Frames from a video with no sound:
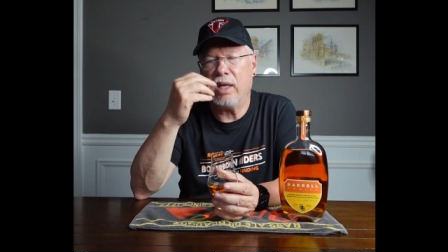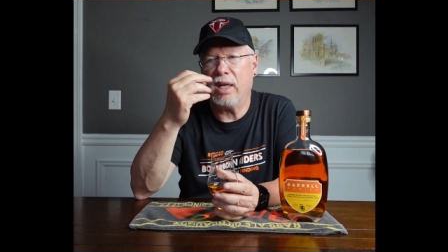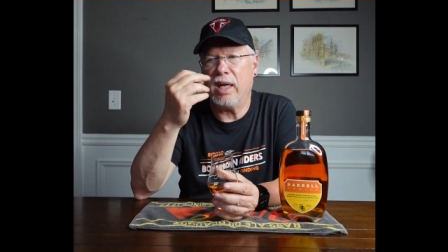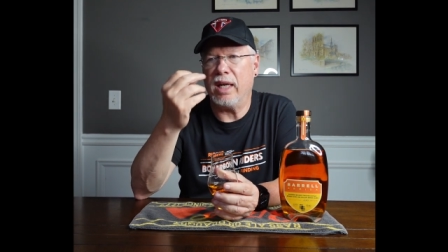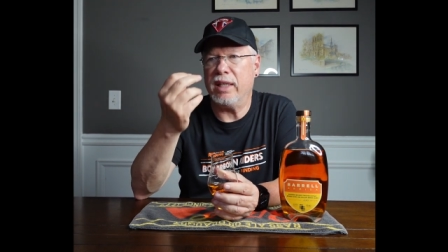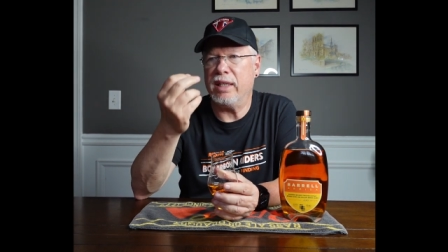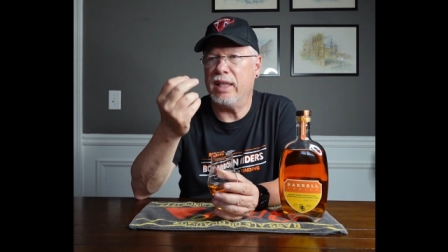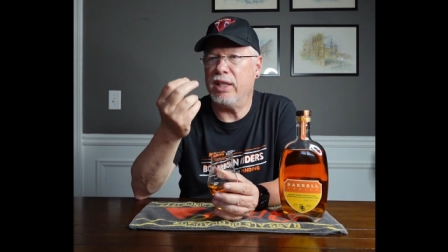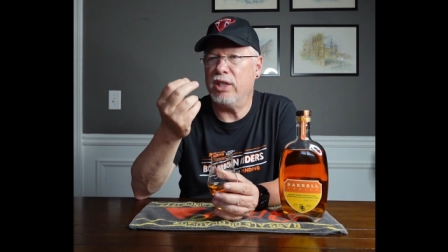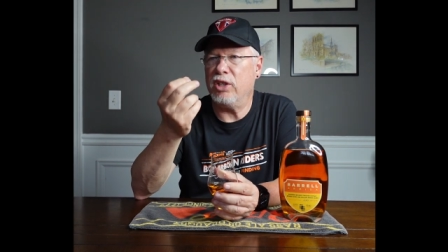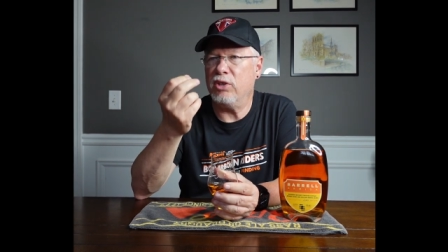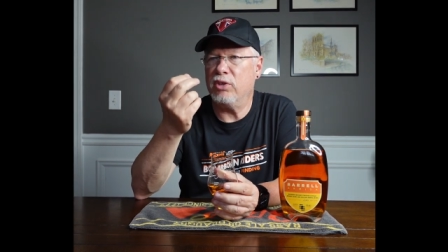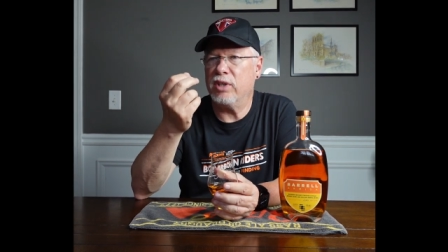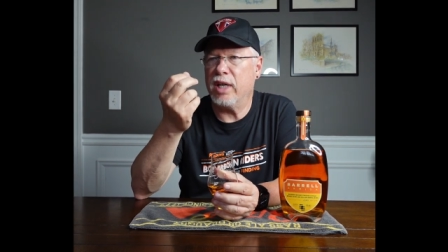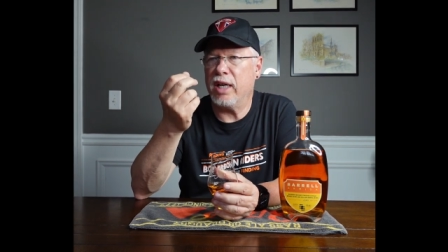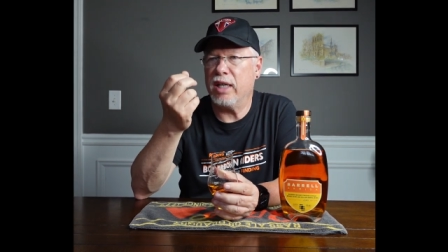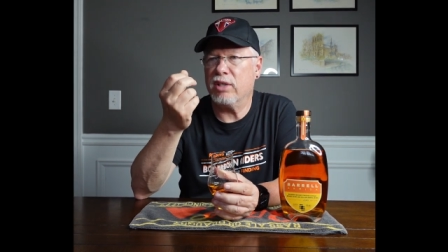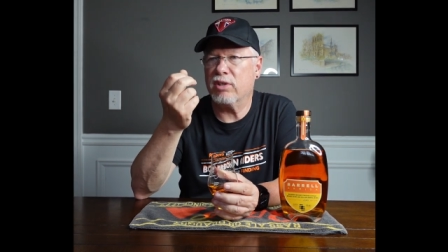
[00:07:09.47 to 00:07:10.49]
And then you
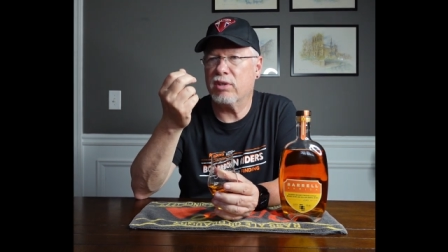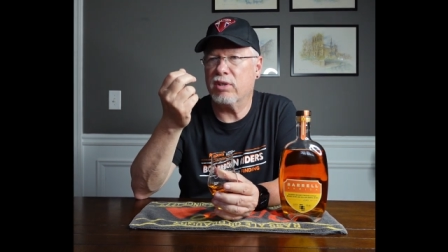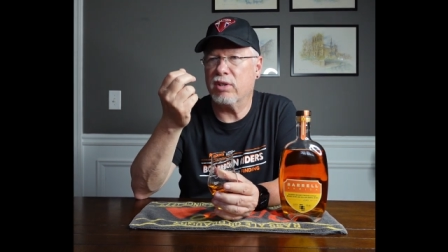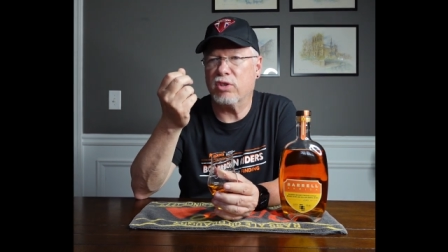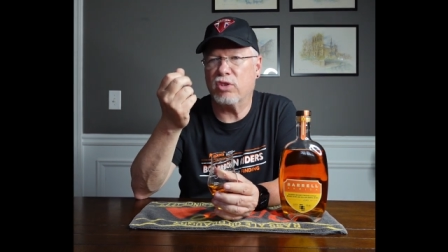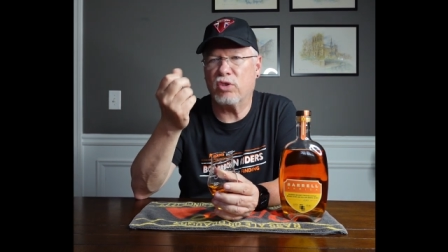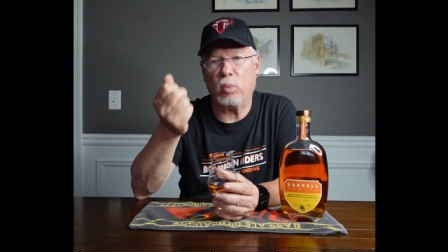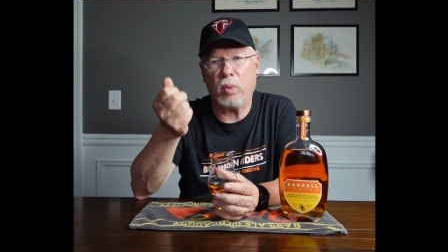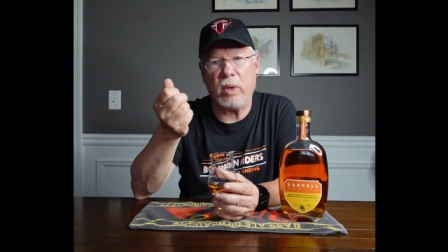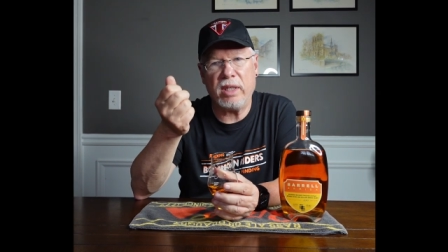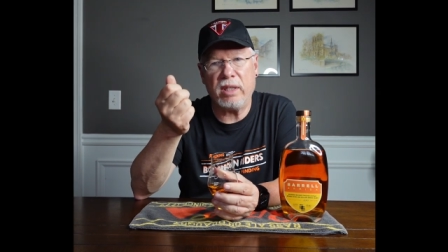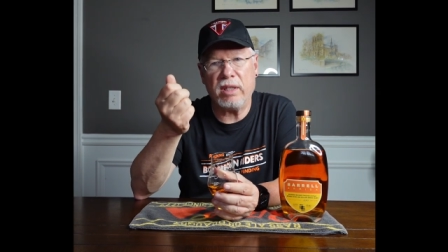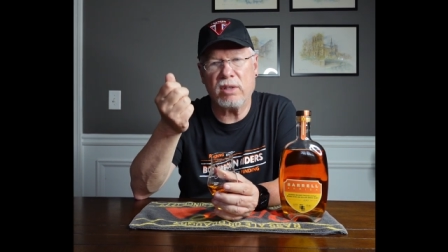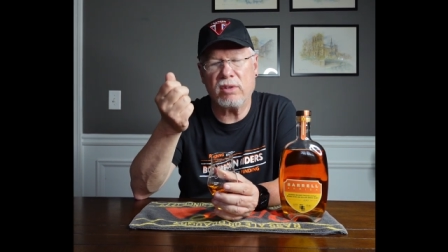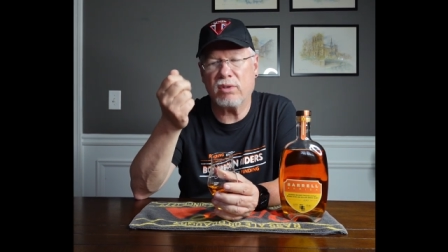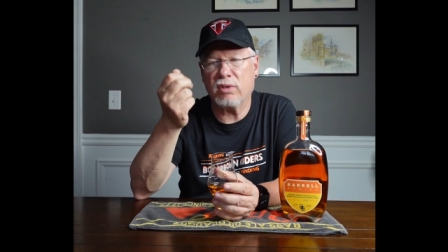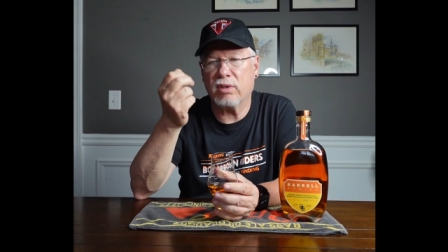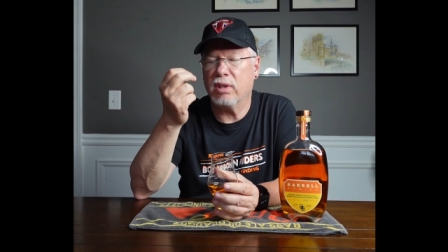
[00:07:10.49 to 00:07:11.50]
taste the
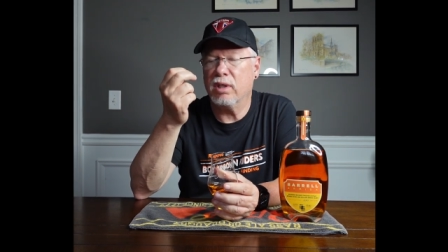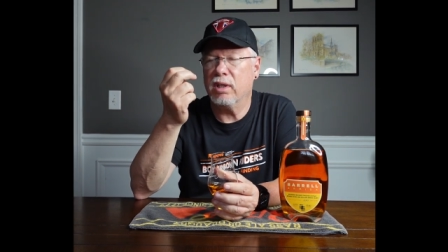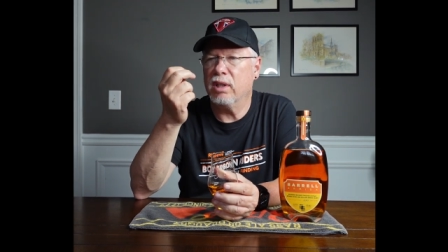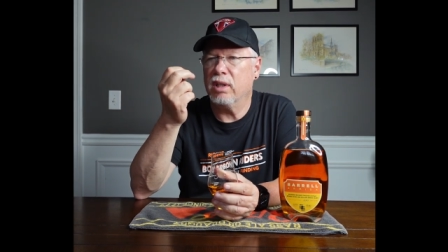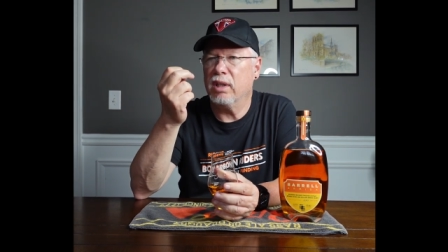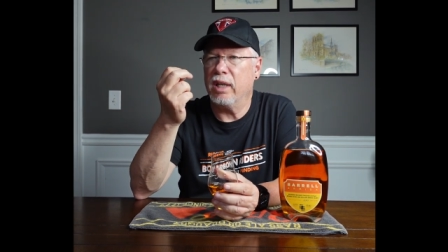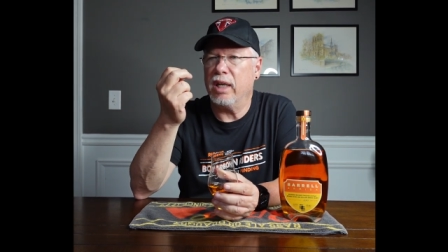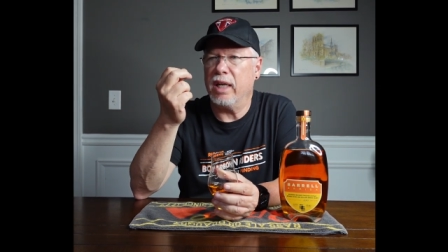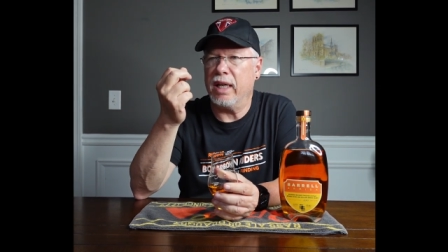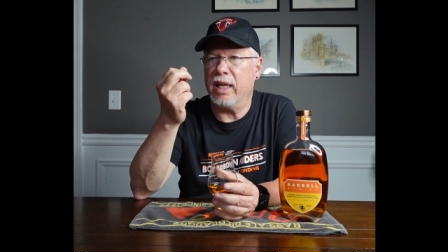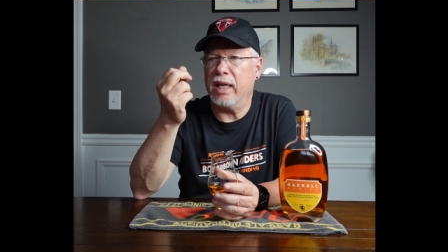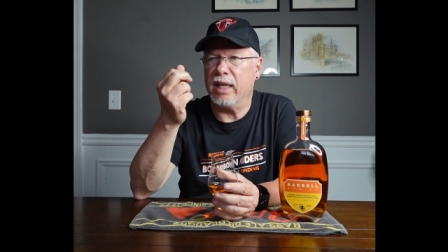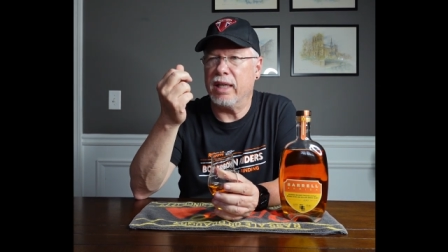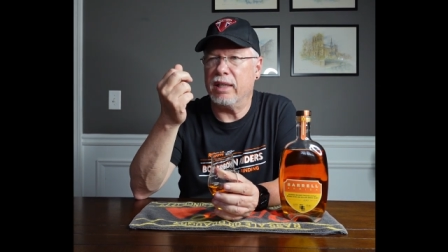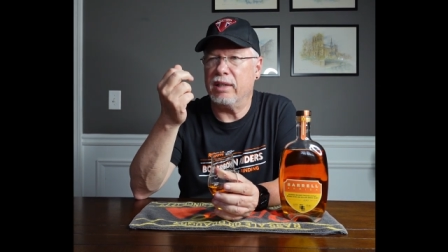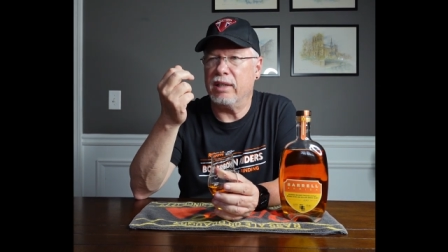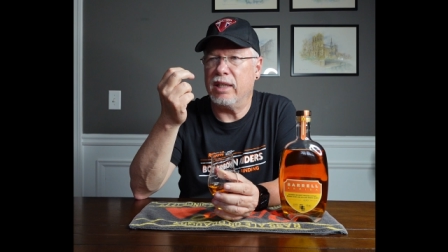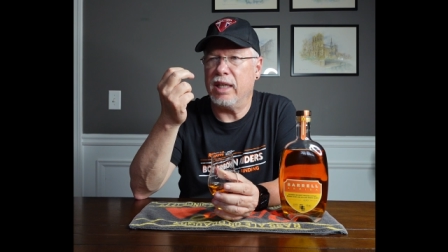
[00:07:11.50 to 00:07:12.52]
sweetness
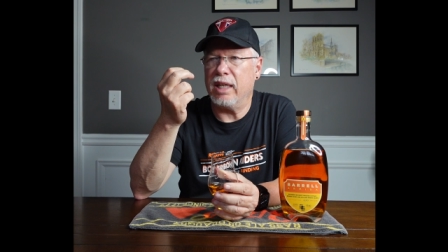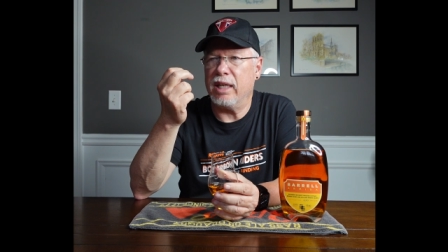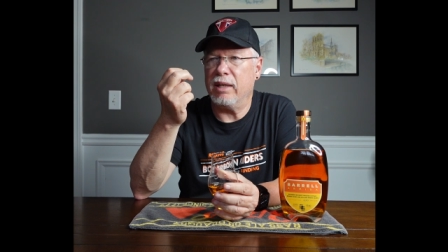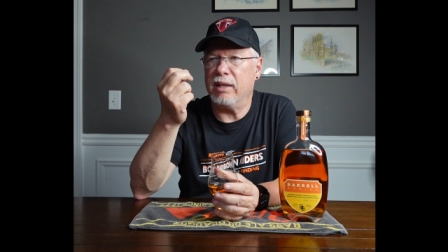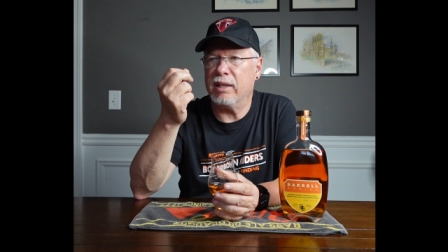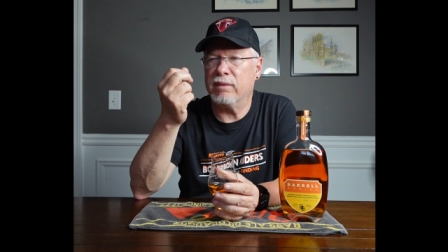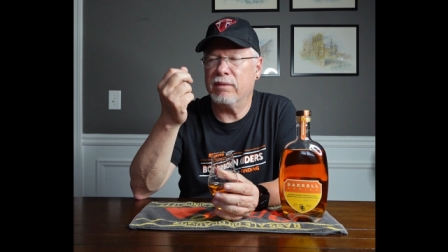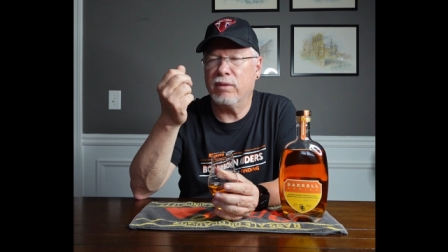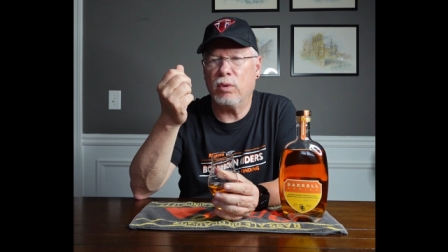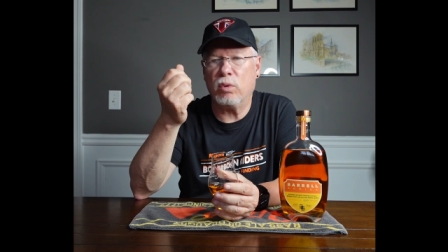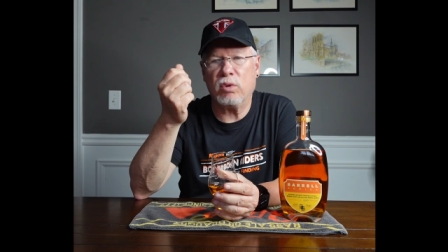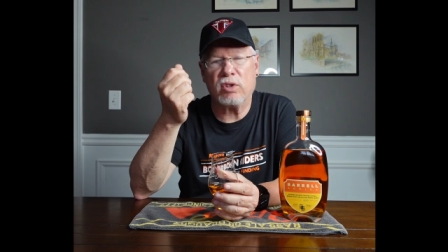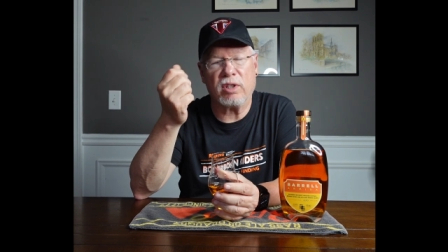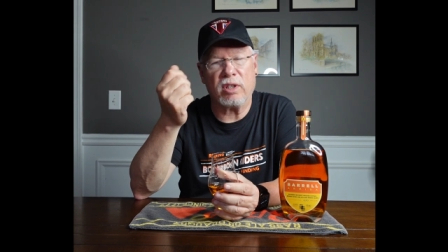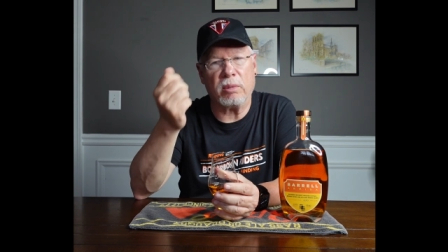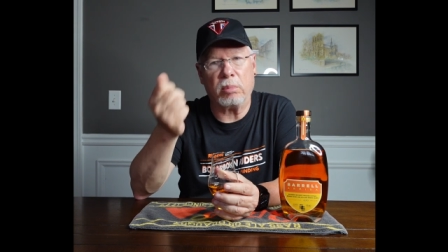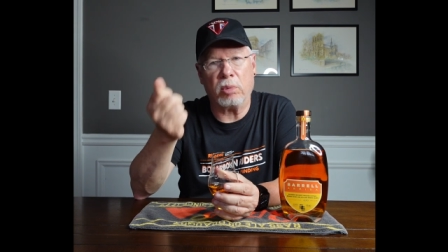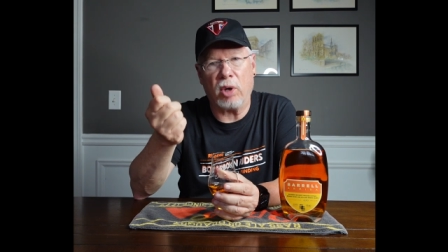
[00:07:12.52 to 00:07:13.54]
and the
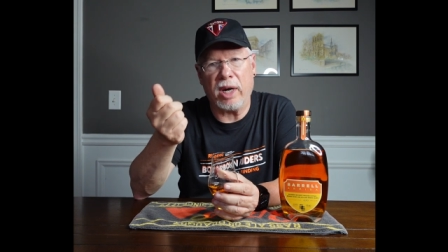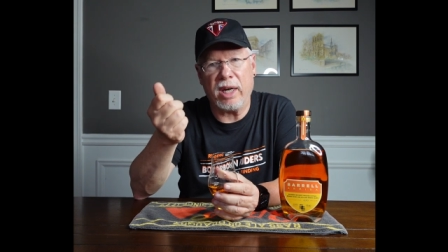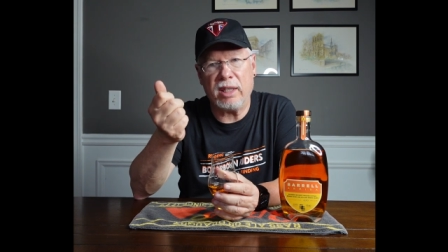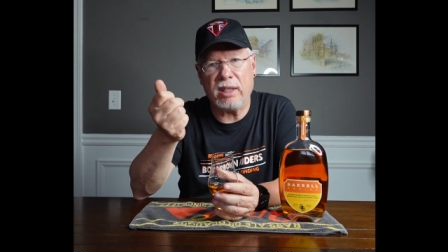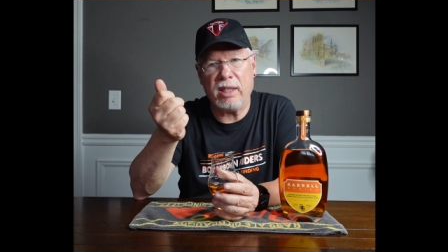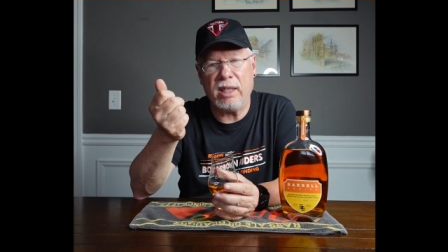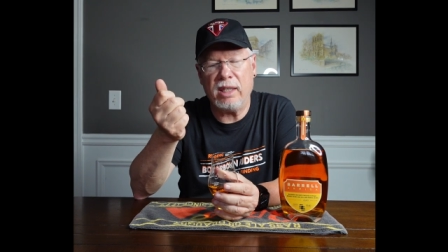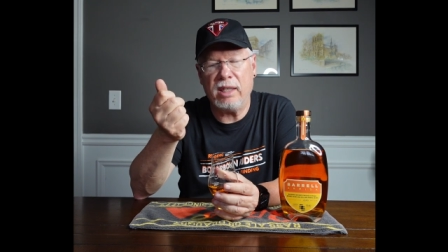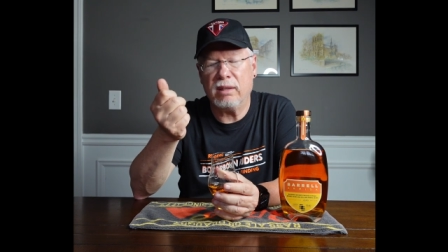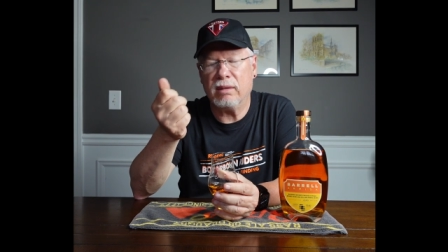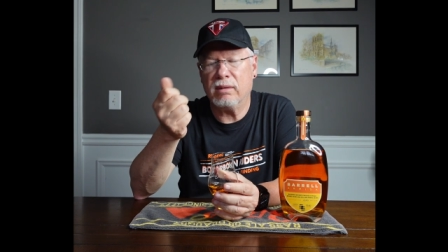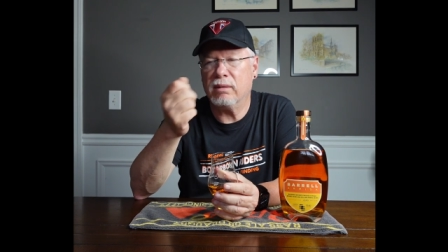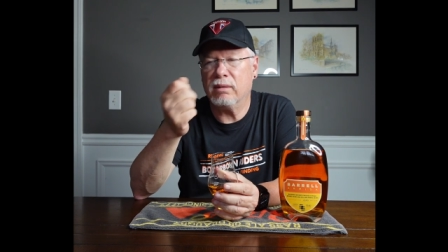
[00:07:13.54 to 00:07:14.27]
influence of the brandy